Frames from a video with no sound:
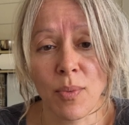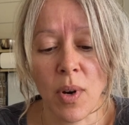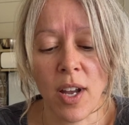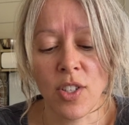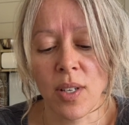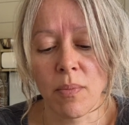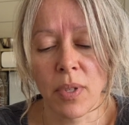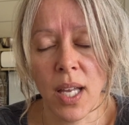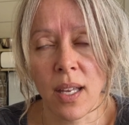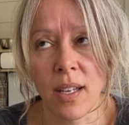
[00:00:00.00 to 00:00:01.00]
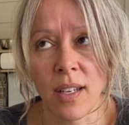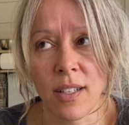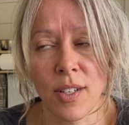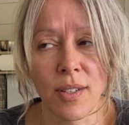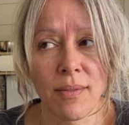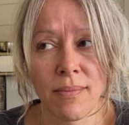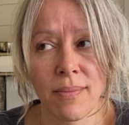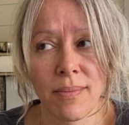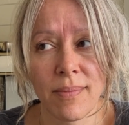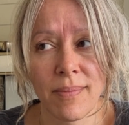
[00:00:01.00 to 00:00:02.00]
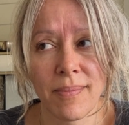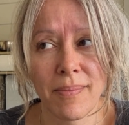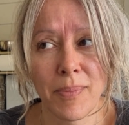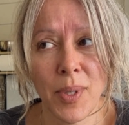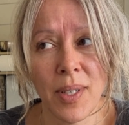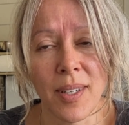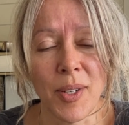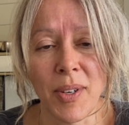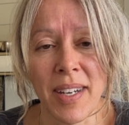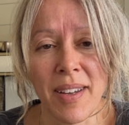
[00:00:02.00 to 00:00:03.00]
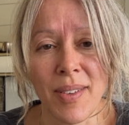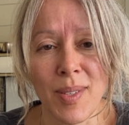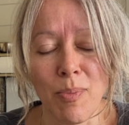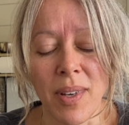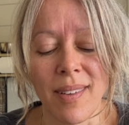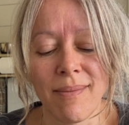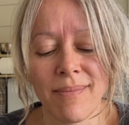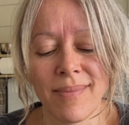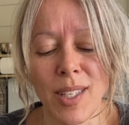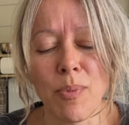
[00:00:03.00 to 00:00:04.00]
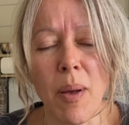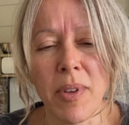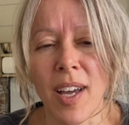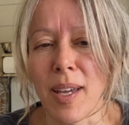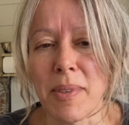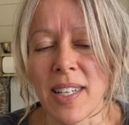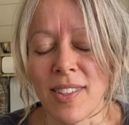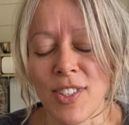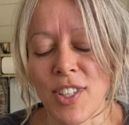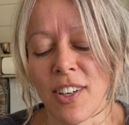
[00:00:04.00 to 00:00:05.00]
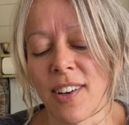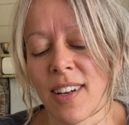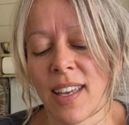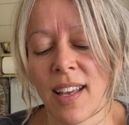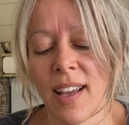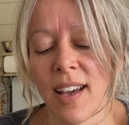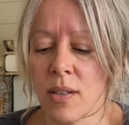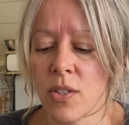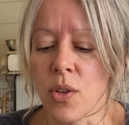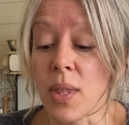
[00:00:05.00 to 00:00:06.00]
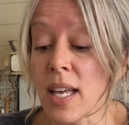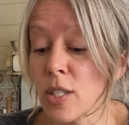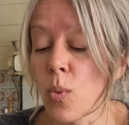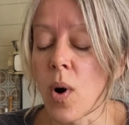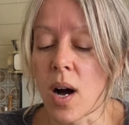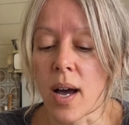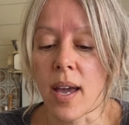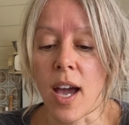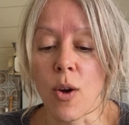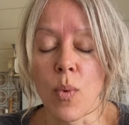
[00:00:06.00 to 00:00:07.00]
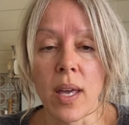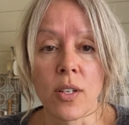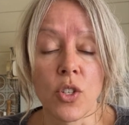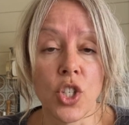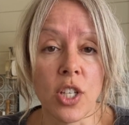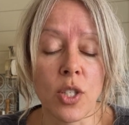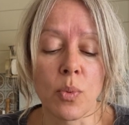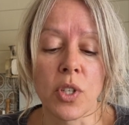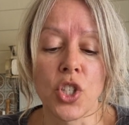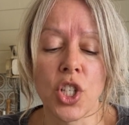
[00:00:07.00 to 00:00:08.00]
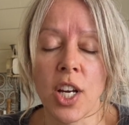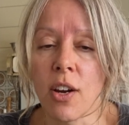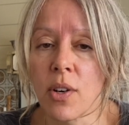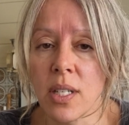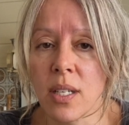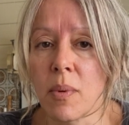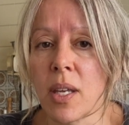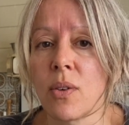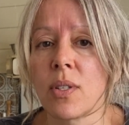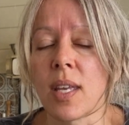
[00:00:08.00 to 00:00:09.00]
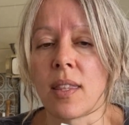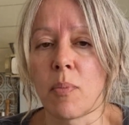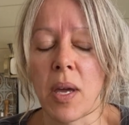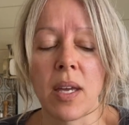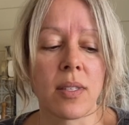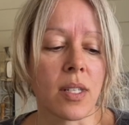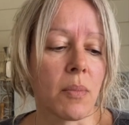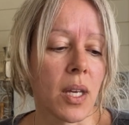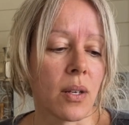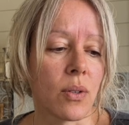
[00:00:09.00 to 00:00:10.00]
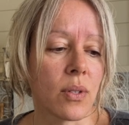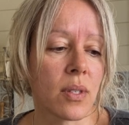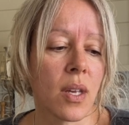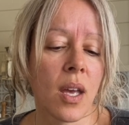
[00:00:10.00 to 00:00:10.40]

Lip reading: We're actually planning to put in a greenhouse, but it's probably not going to be done this year. So that's why I went just with cherry tomatoes and the paste tomatoes,